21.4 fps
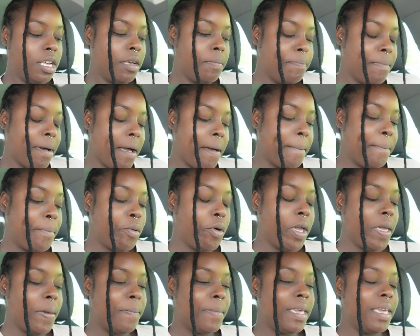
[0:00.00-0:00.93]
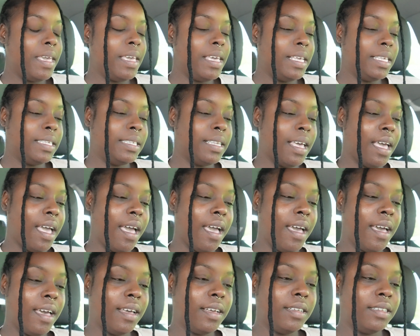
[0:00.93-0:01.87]
My appointment is
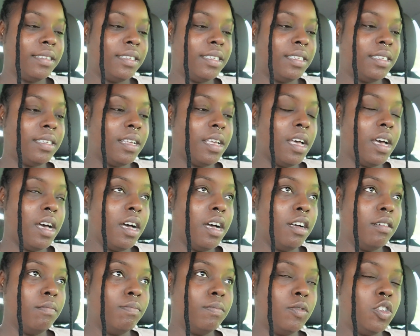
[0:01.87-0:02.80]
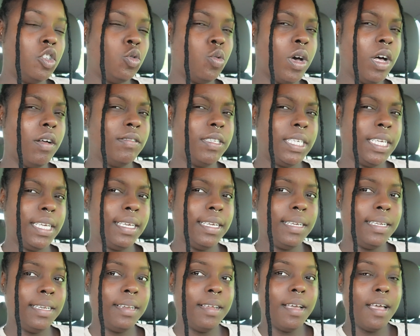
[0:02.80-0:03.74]
at
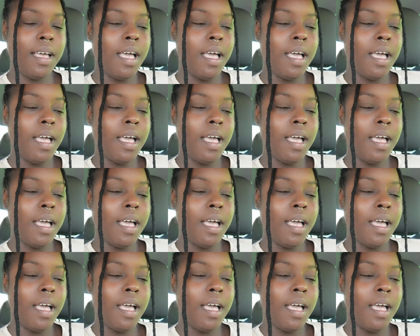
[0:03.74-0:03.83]
12:10.